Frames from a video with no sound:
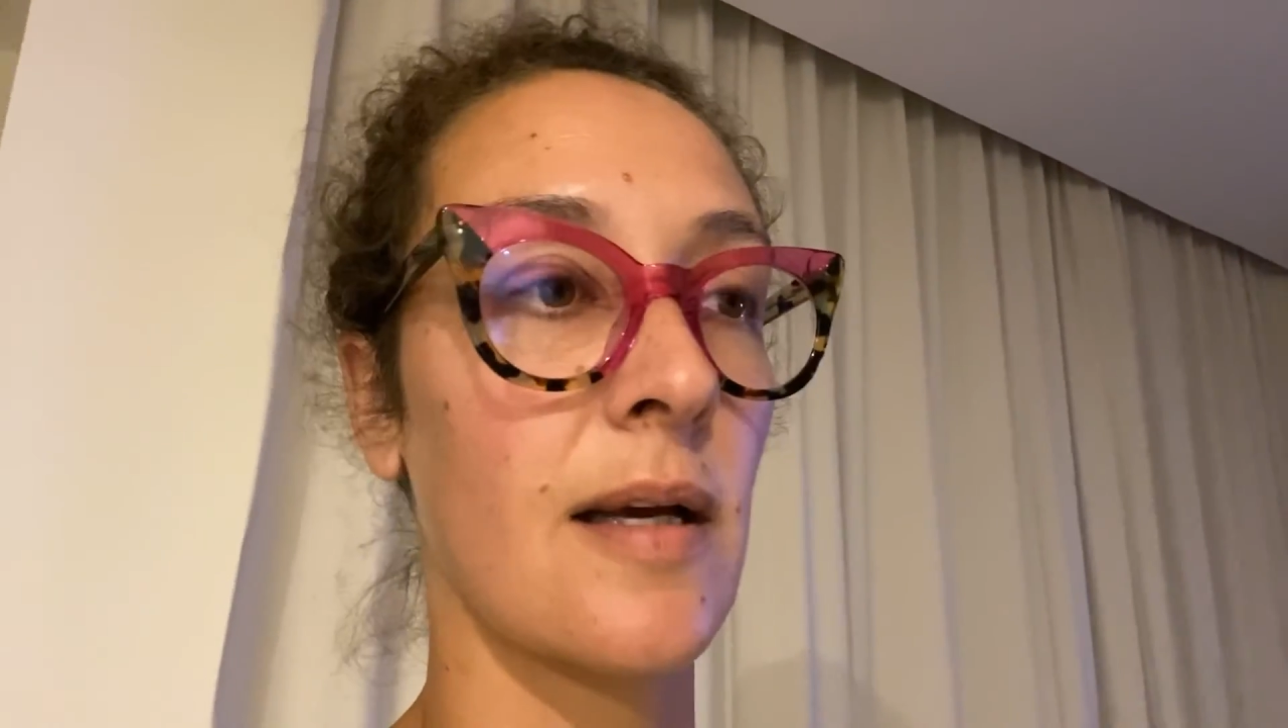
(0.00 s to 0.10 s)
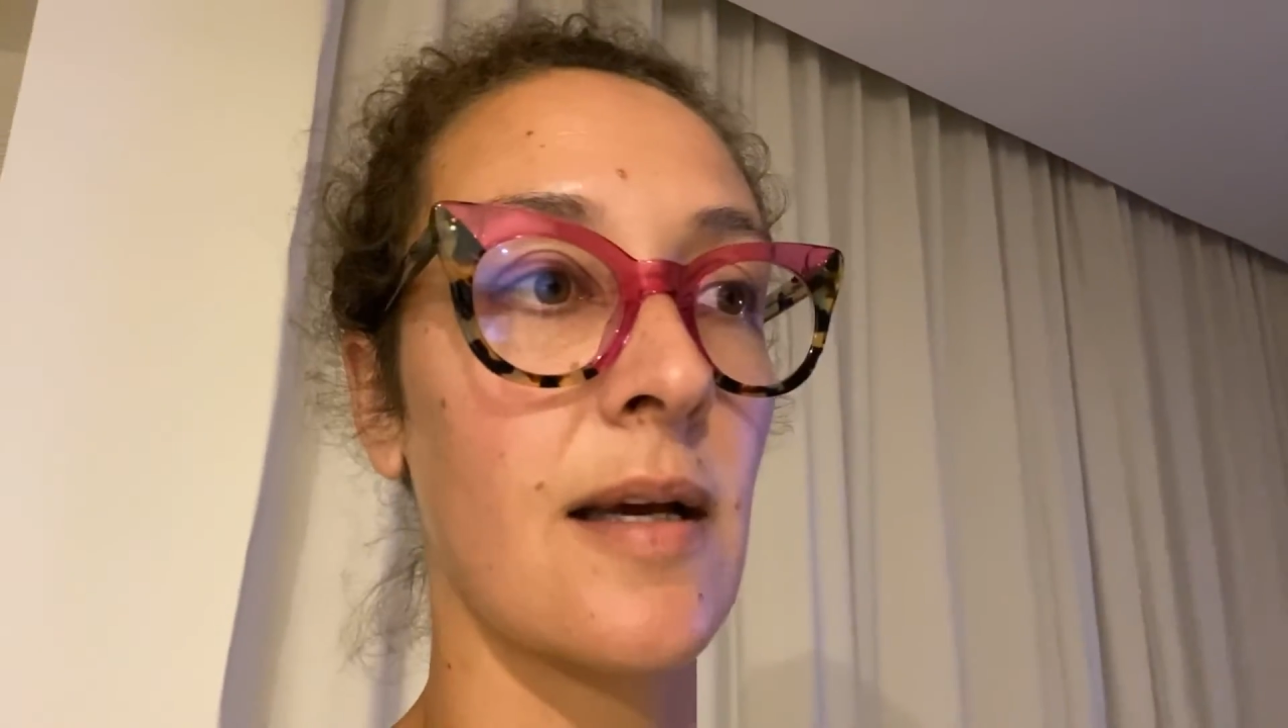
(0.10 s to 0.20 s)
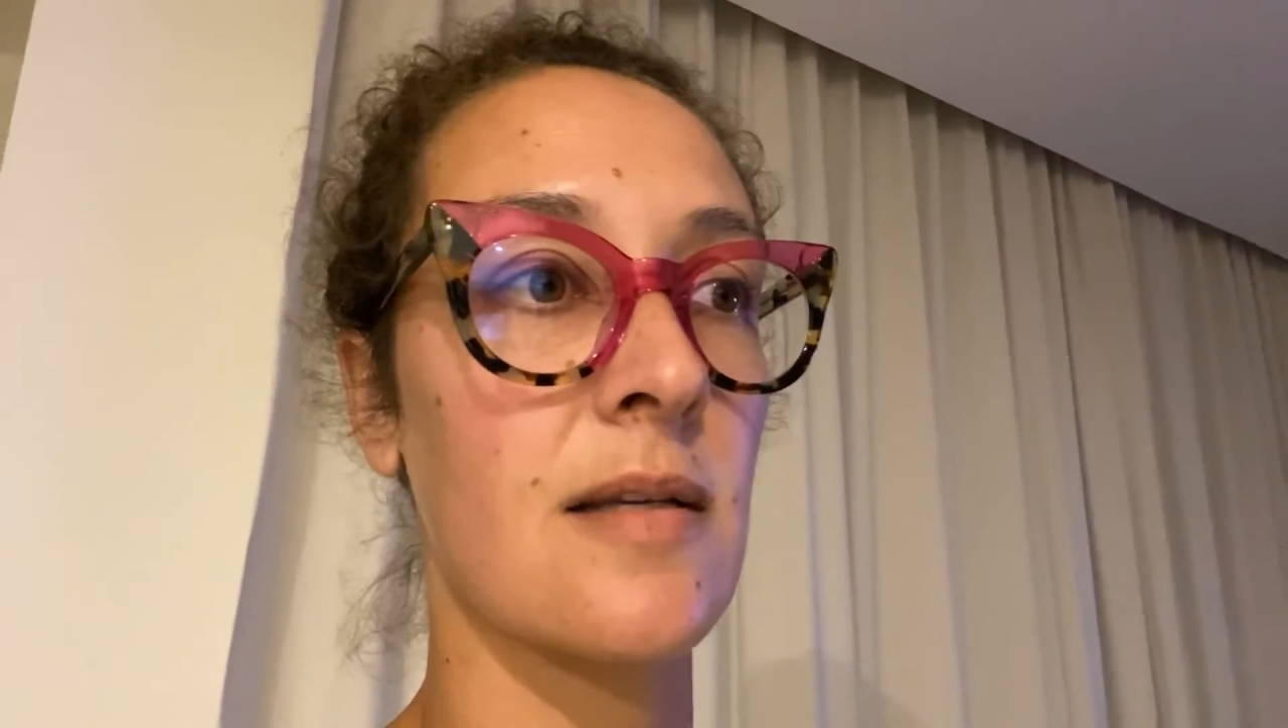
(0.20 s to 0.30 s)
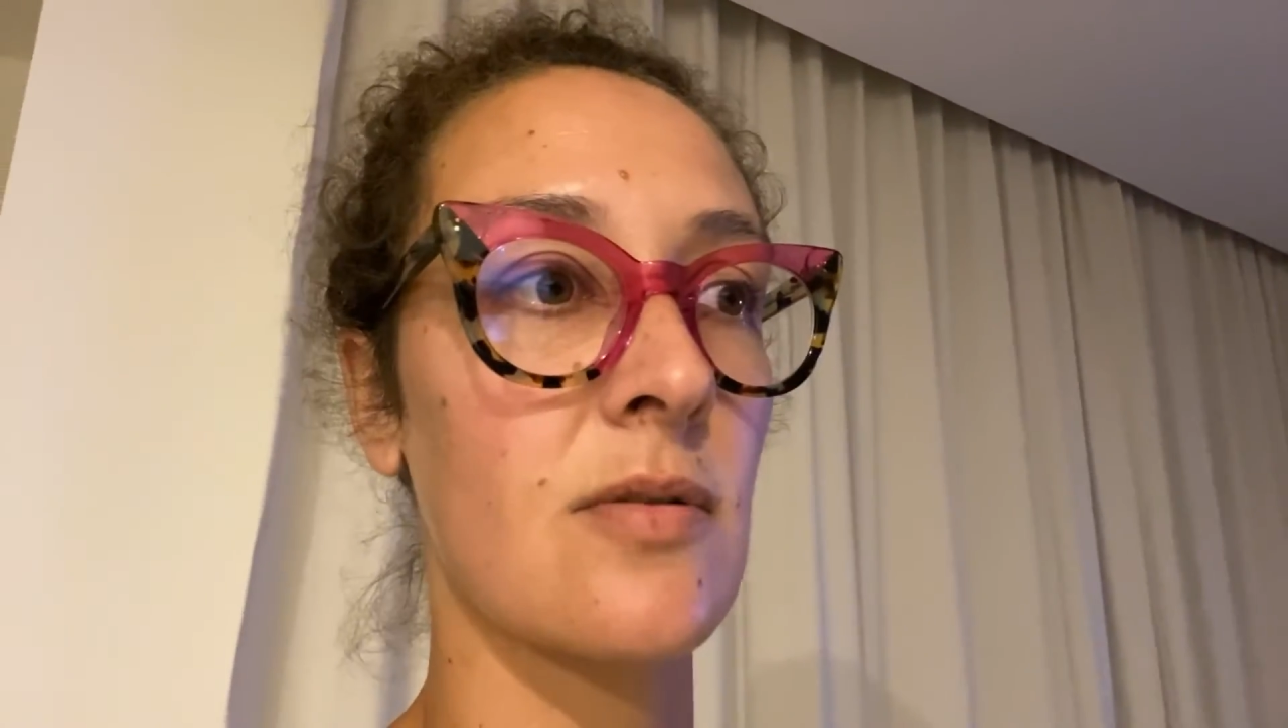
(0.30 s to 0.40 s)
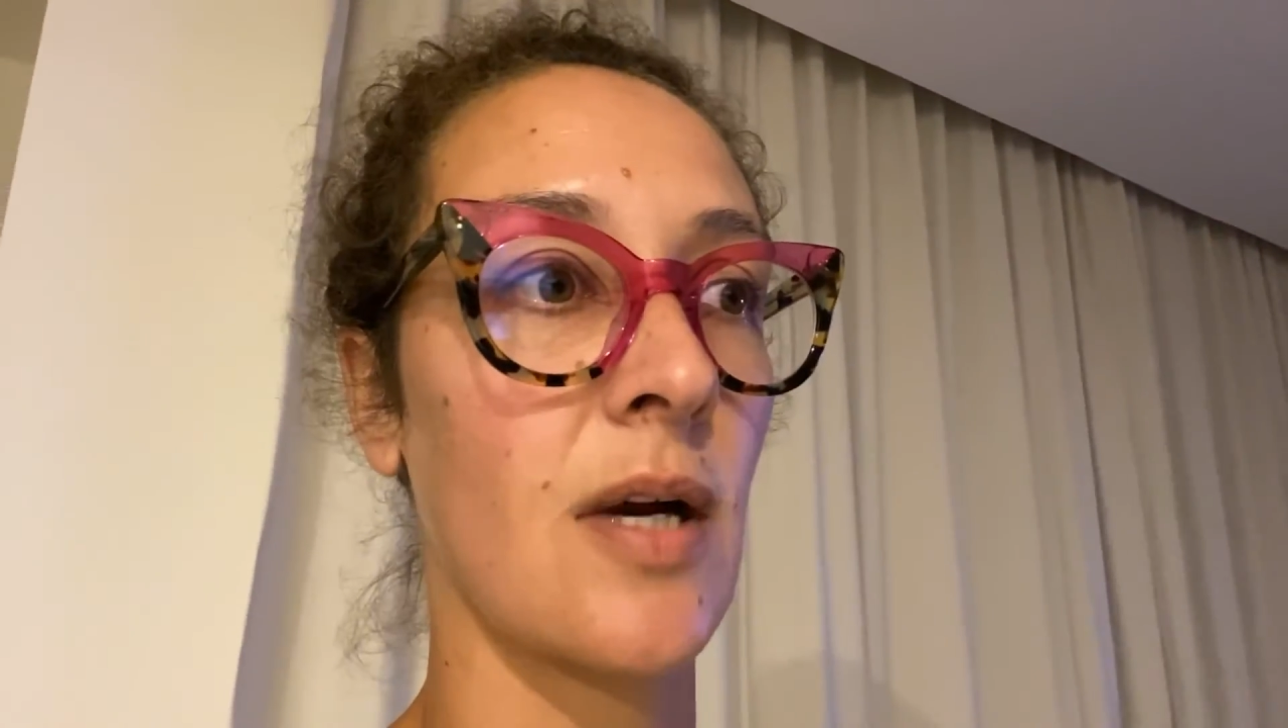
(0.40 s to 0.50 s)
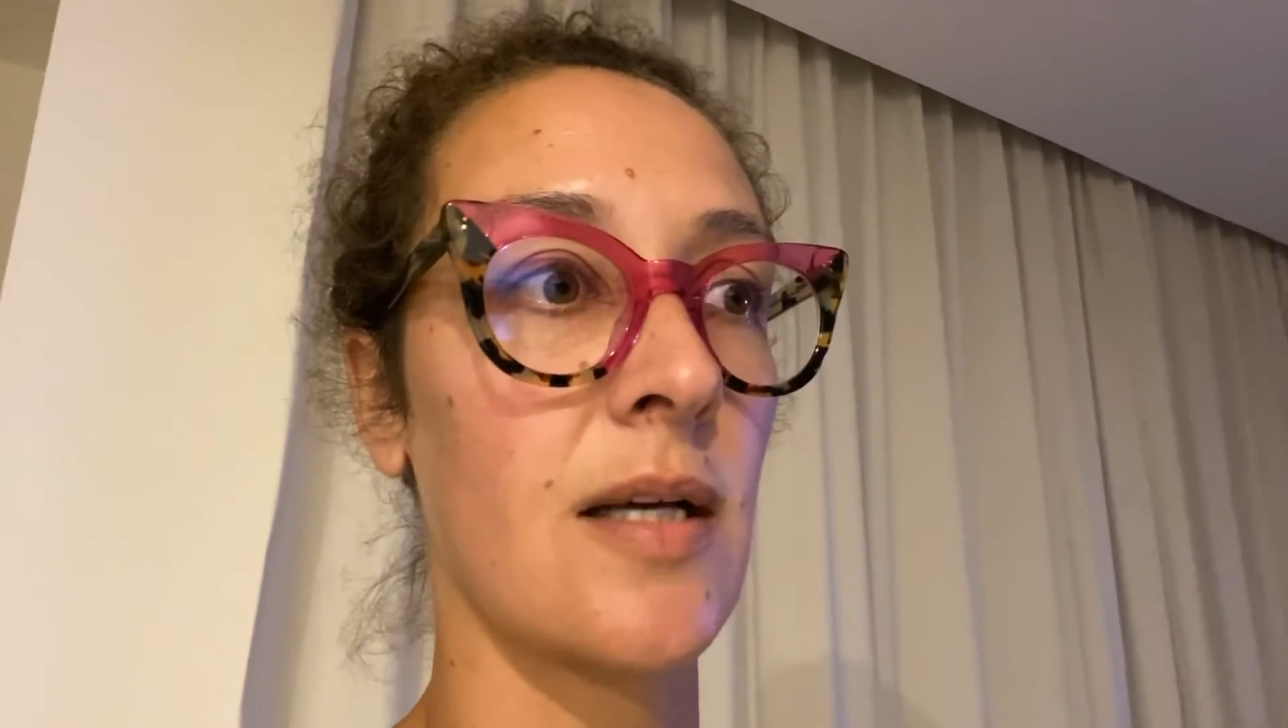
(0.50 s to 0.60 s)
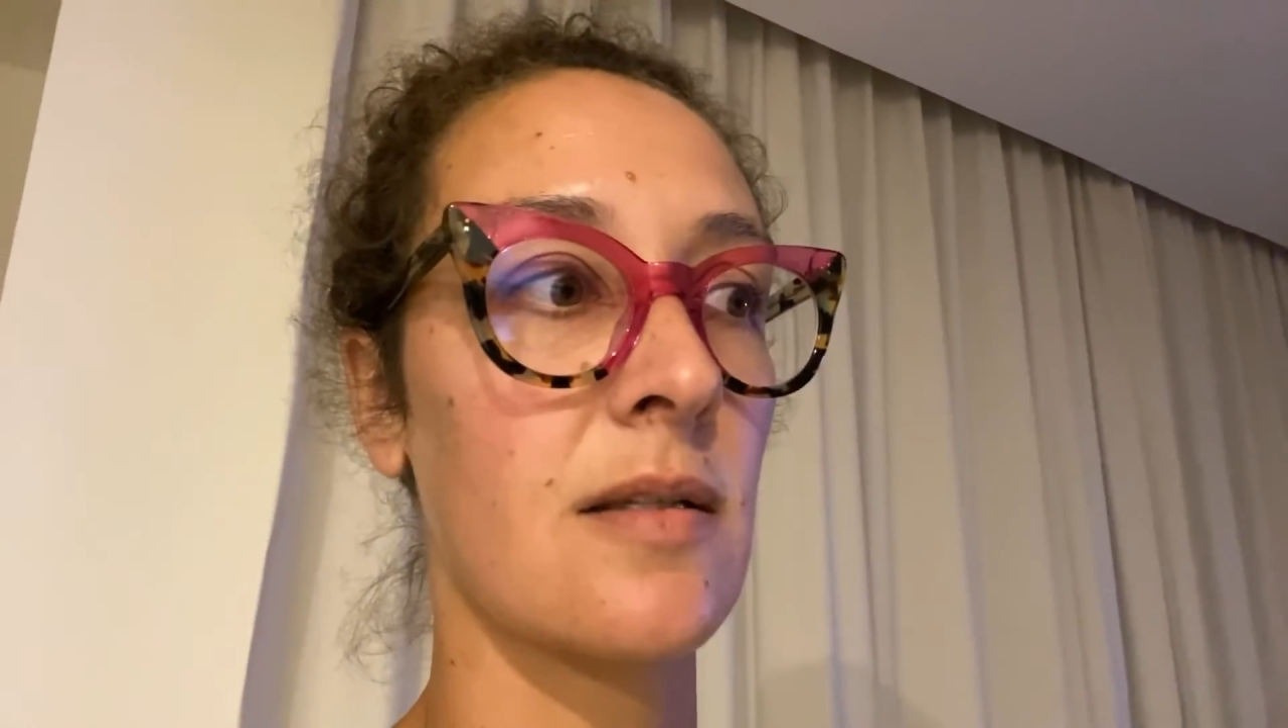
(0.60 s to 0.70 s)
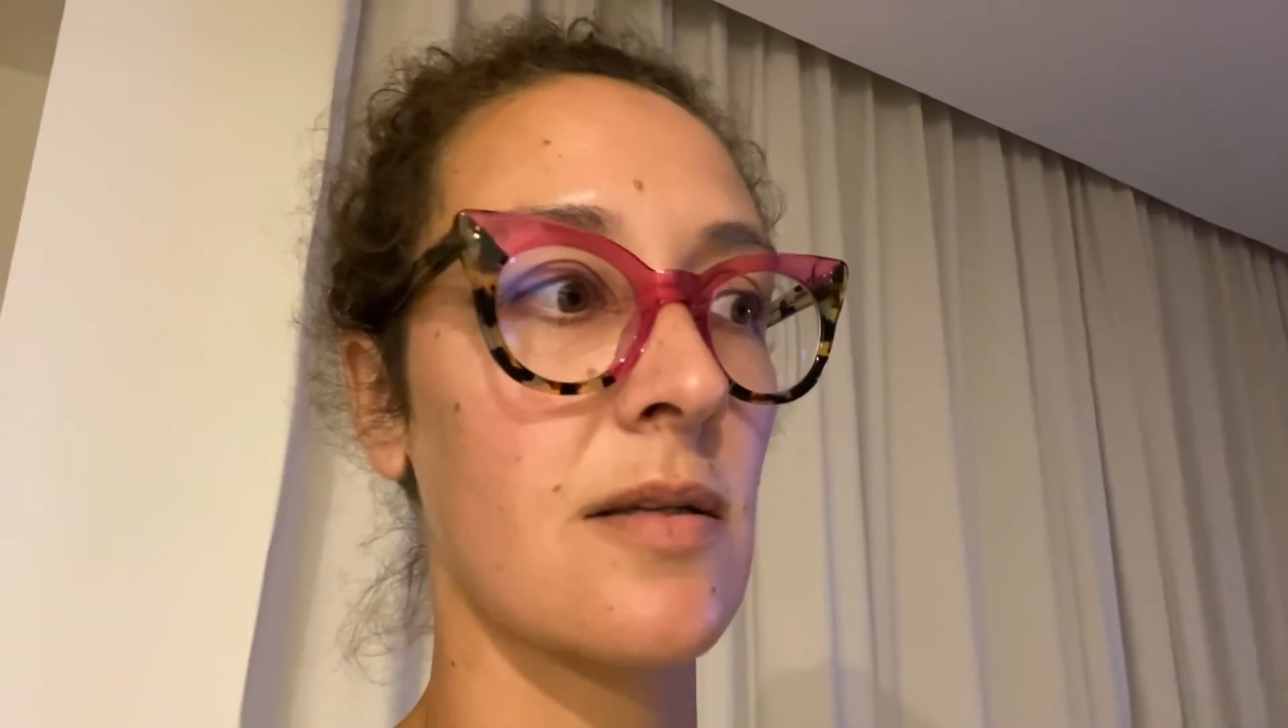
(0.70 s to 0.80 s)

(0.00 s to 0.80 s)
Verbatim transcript: I guess, right?